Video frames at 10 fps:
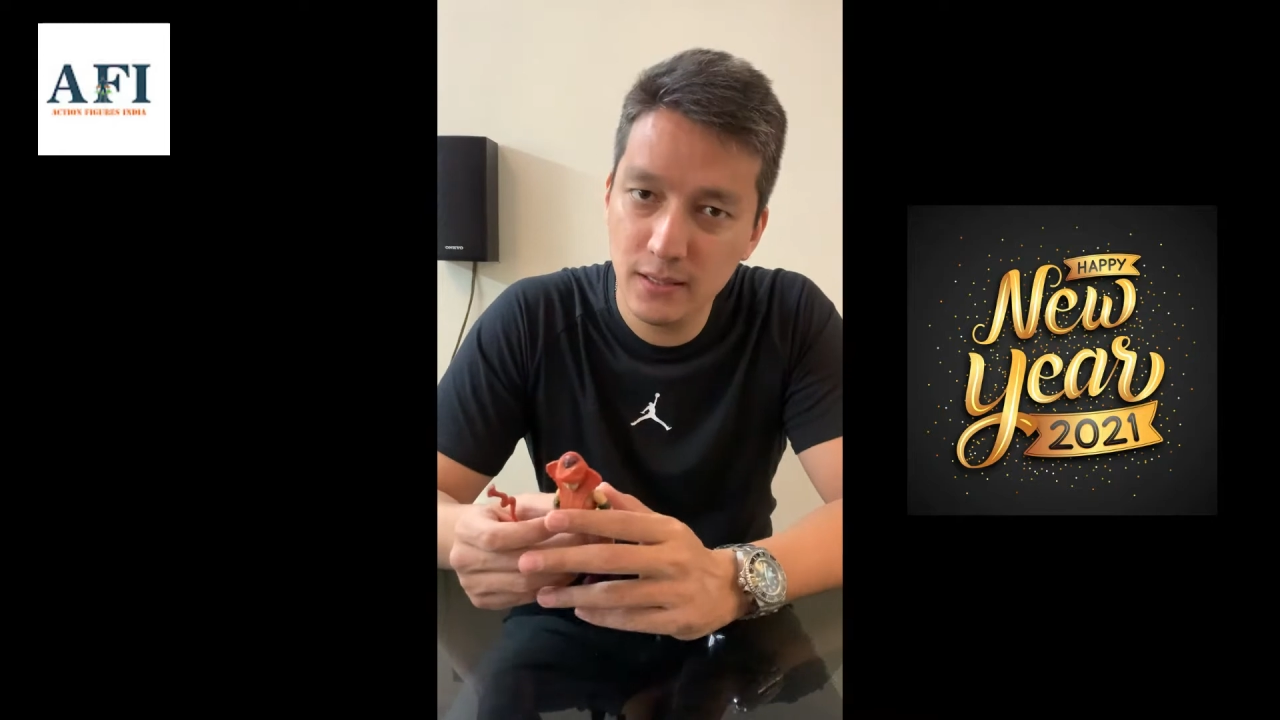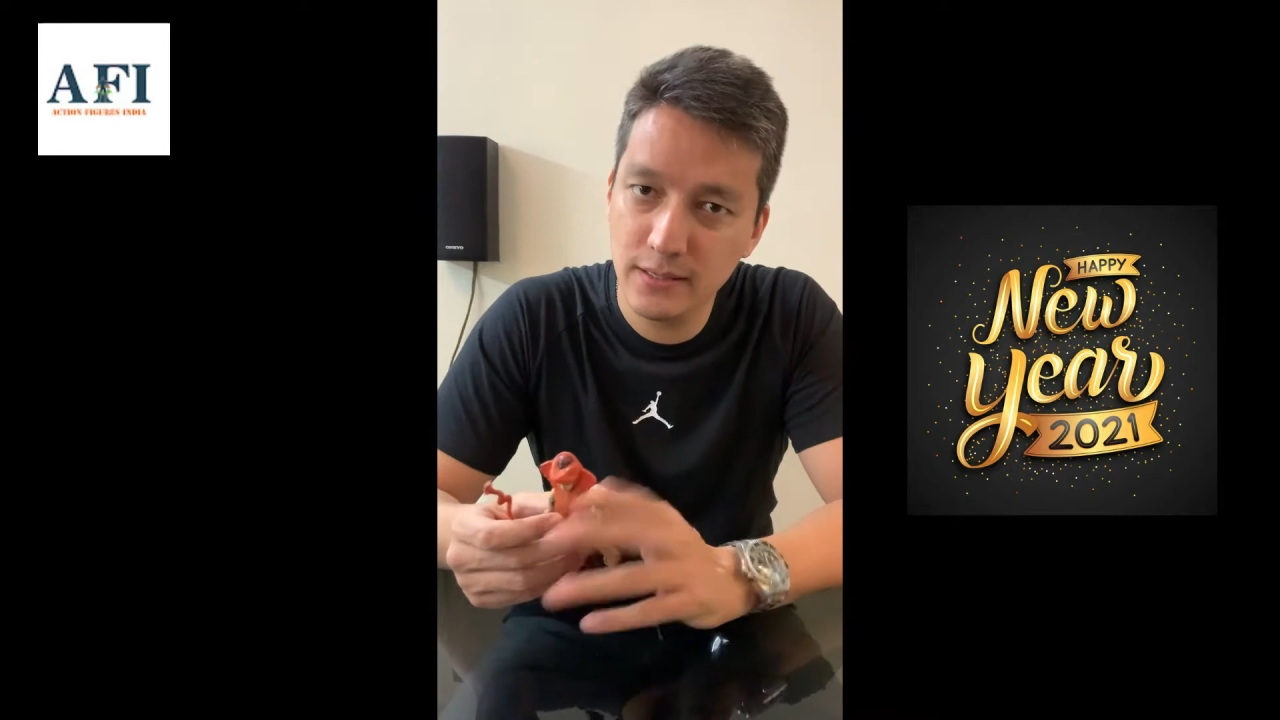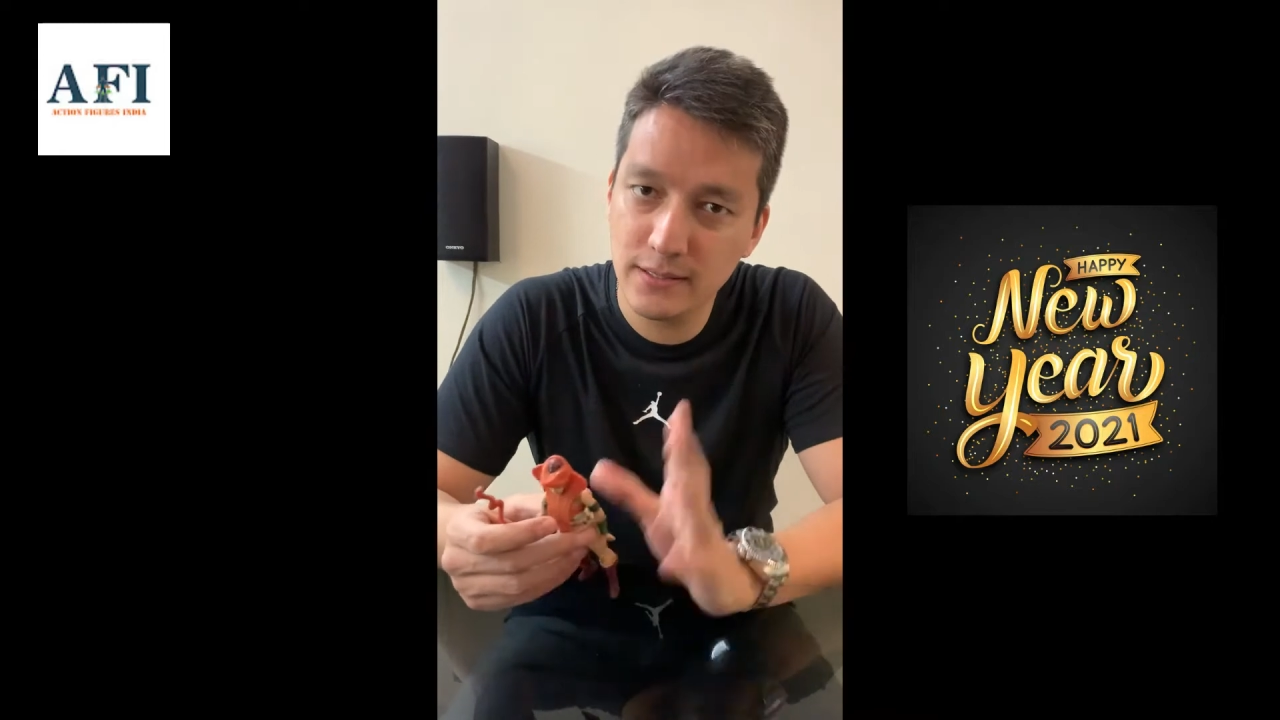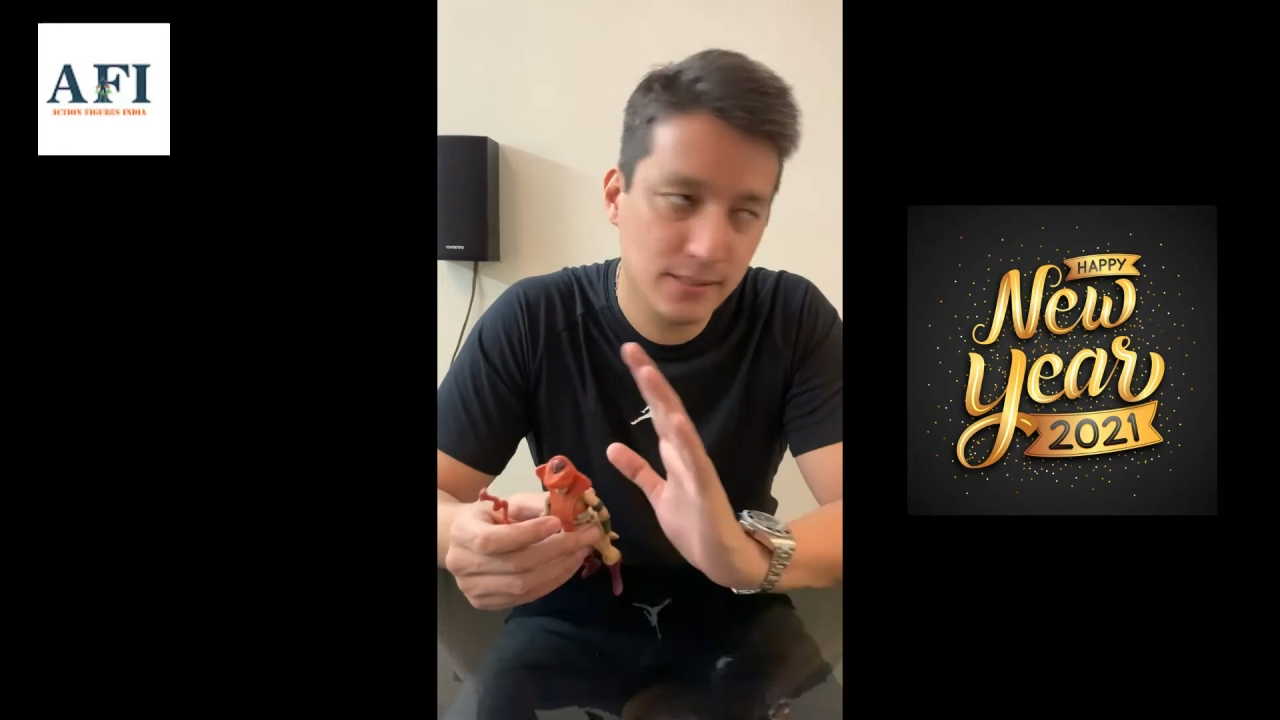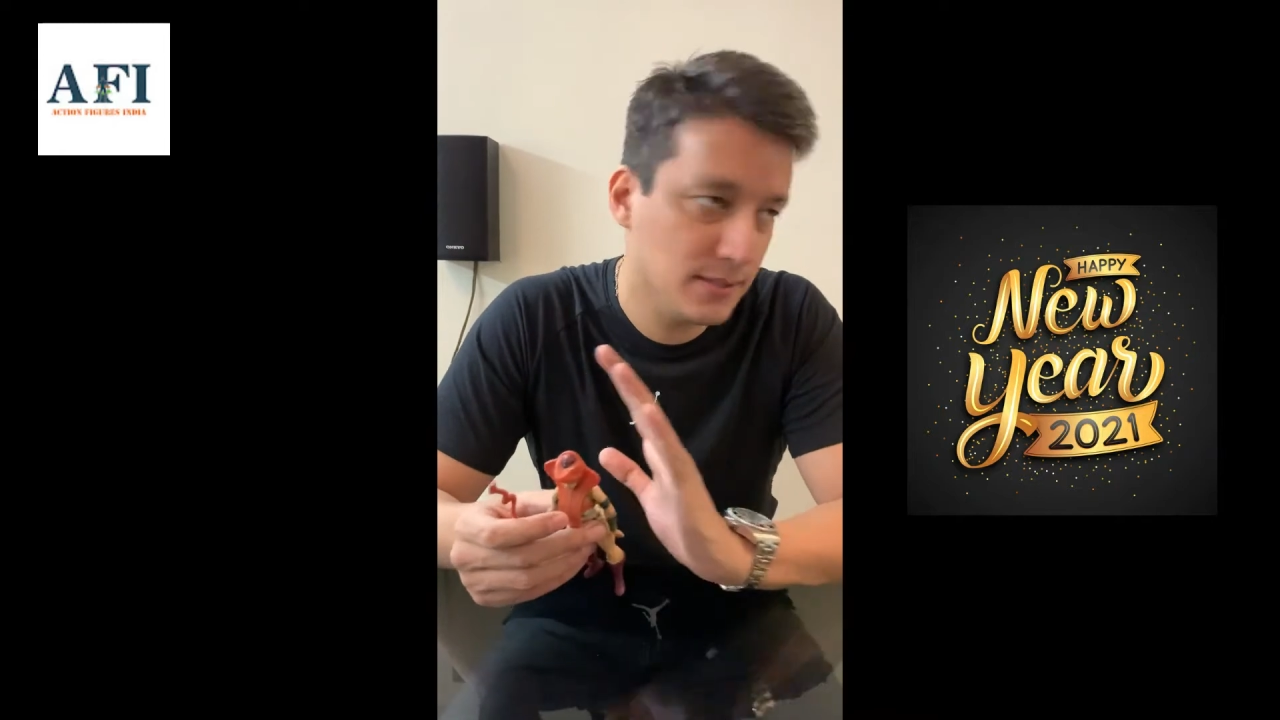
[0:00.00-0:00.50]

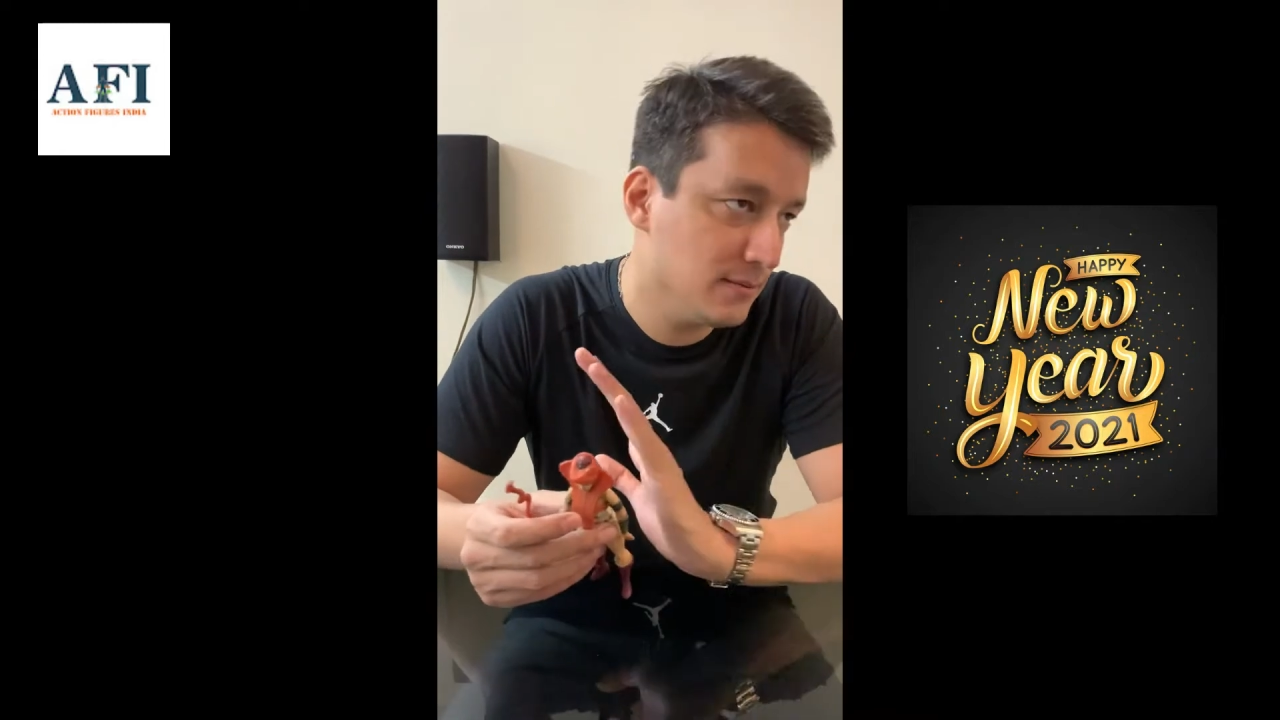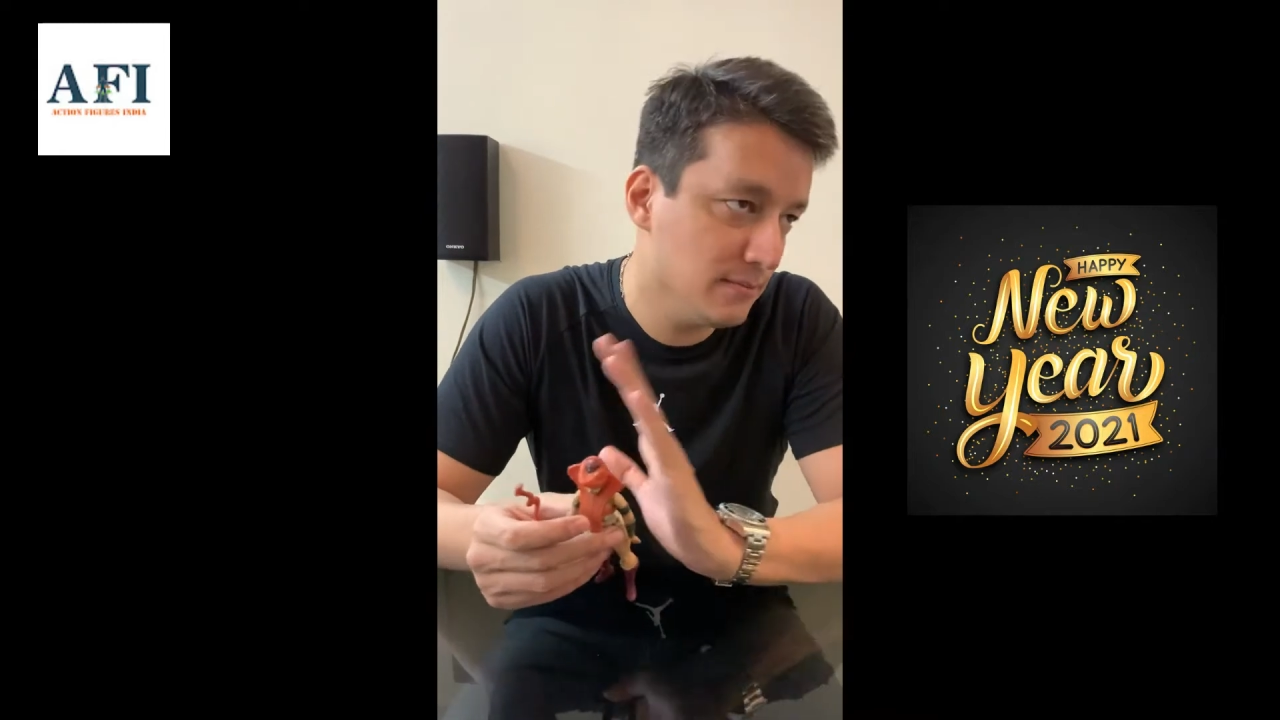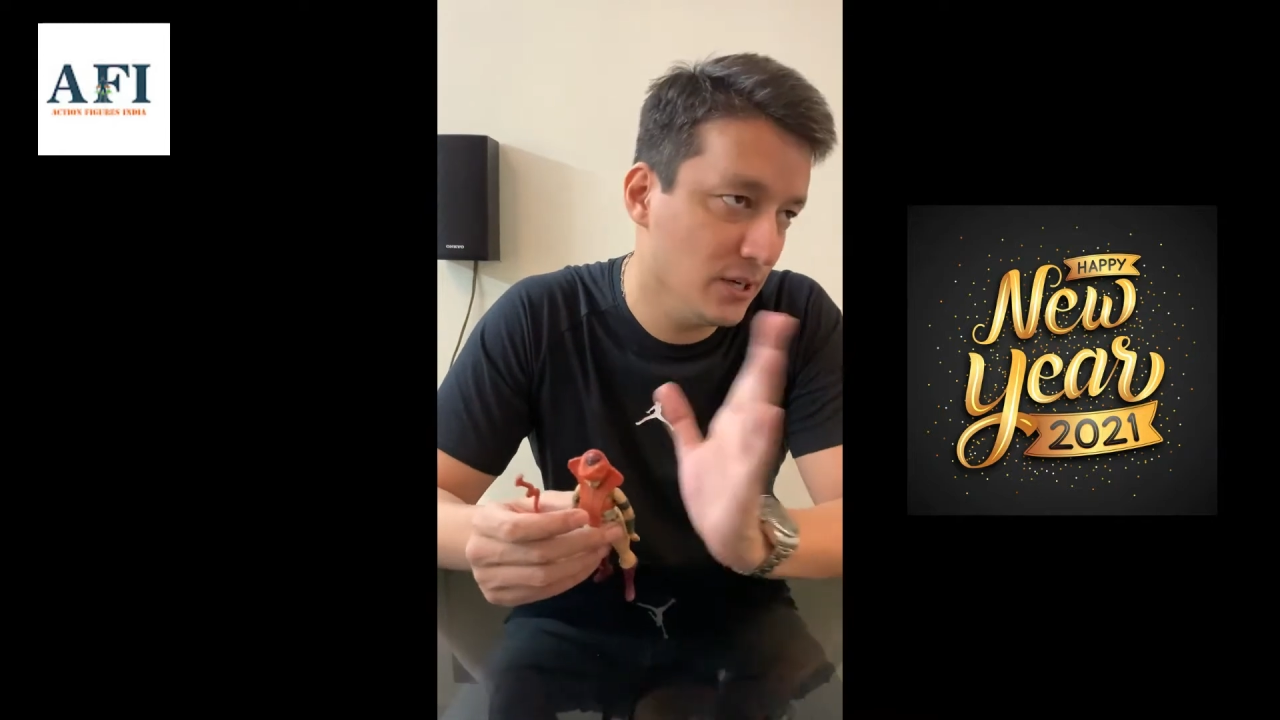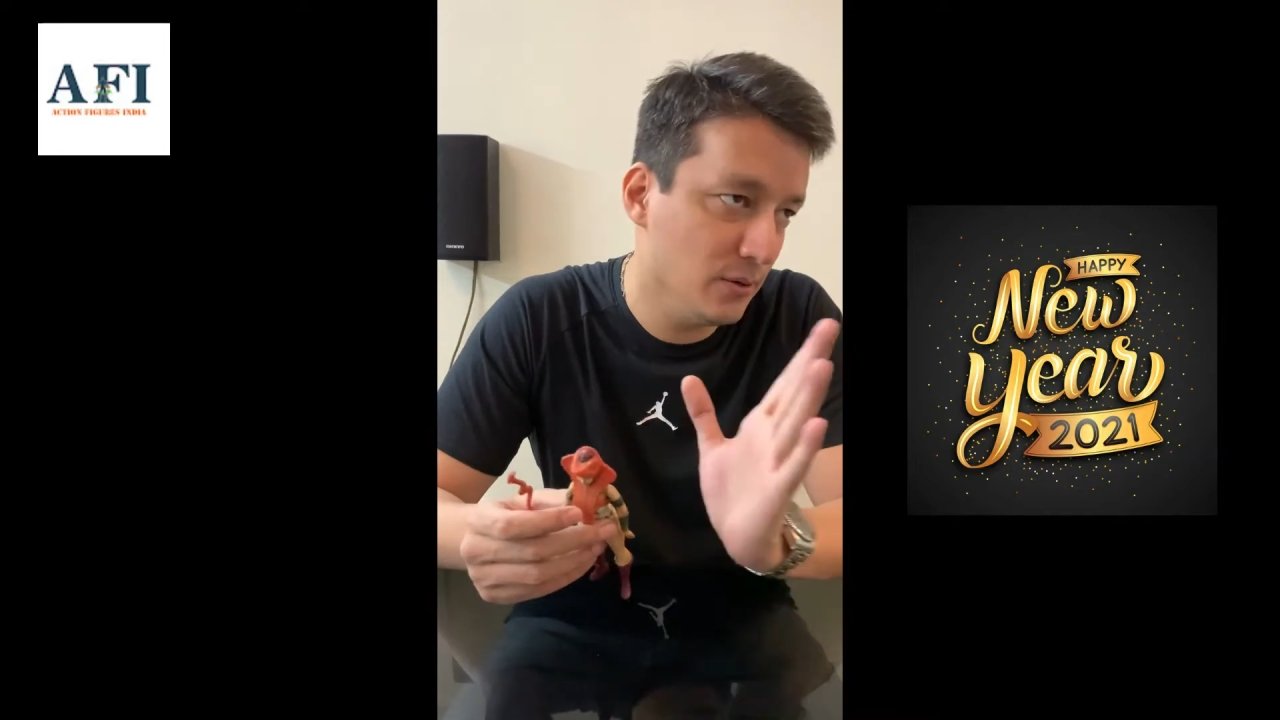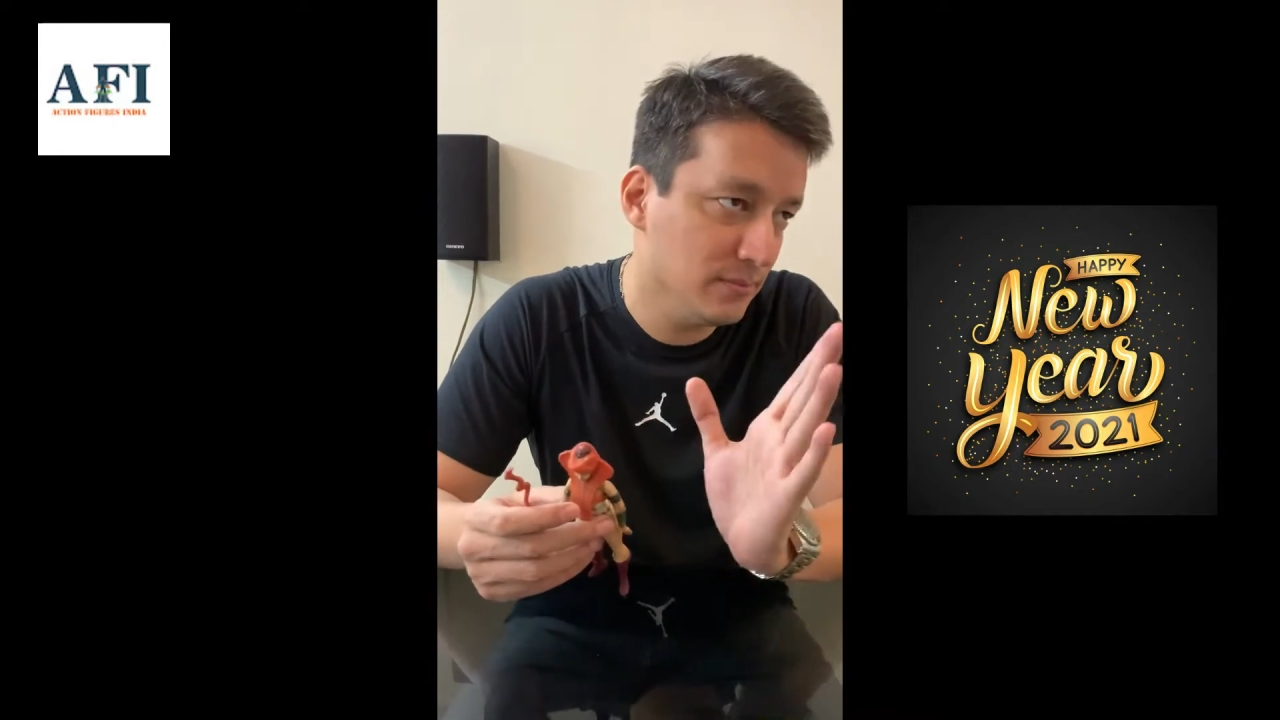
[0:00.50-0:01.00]
Let's
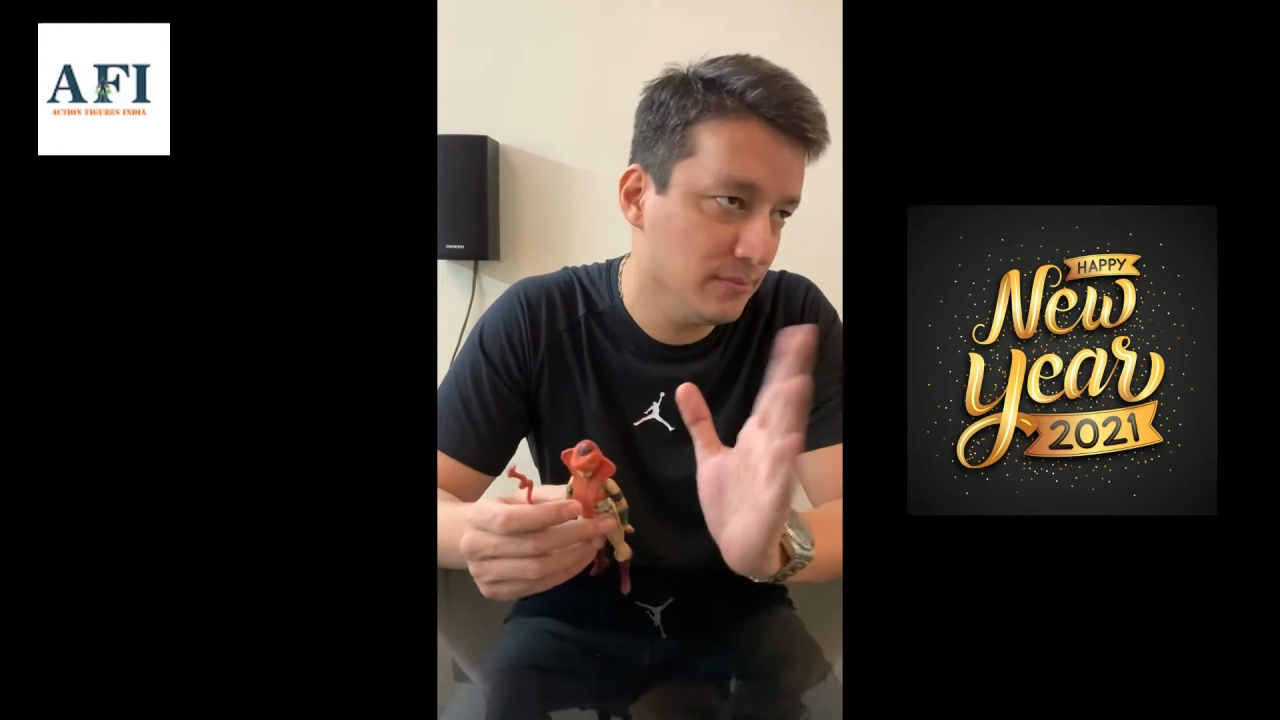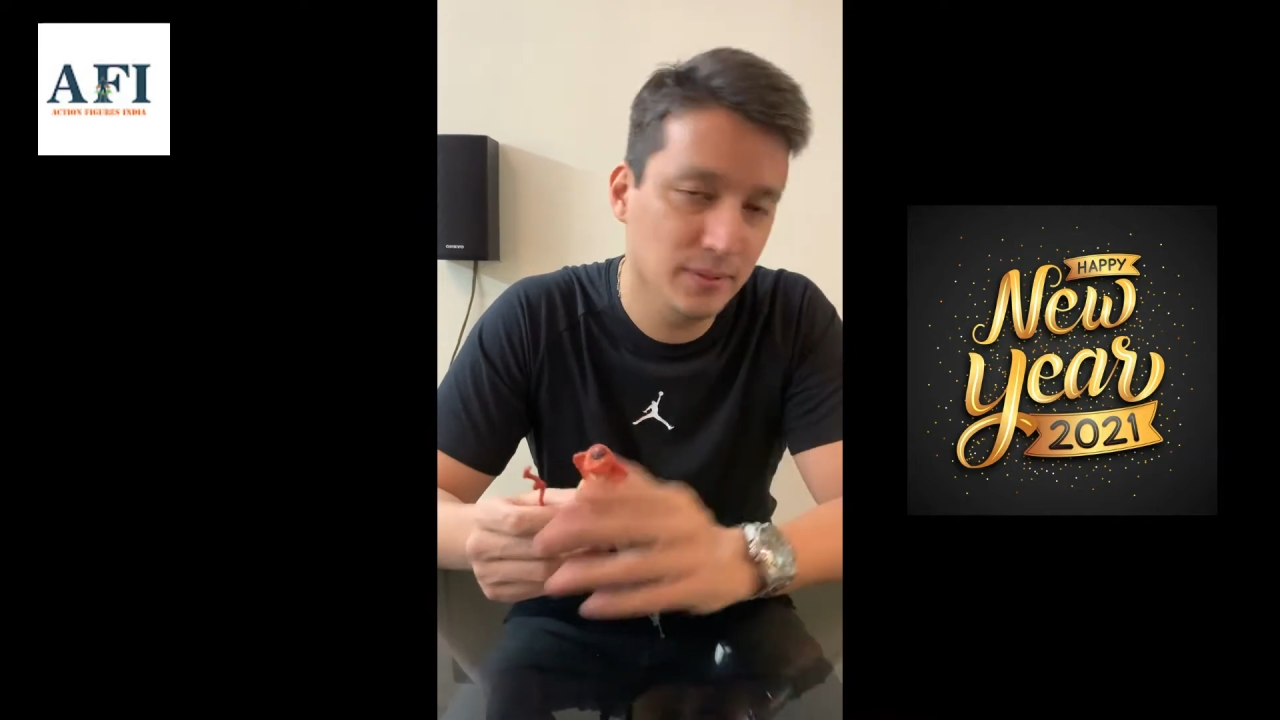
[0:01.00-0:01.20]
you know